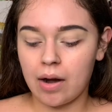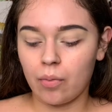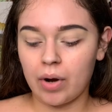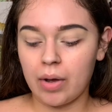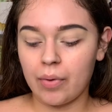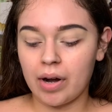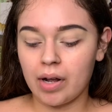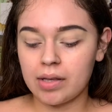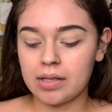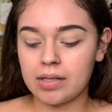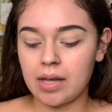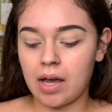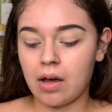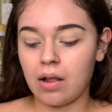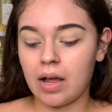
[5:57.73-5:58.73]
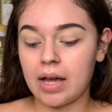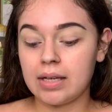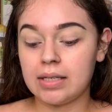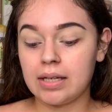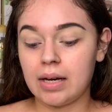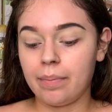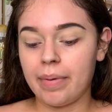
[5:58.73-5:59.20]
when it went on sale, I
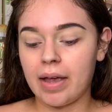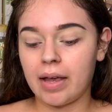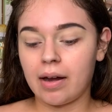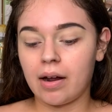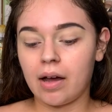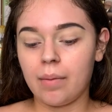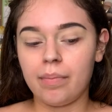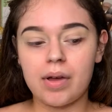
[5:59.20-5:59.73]
did pick it up,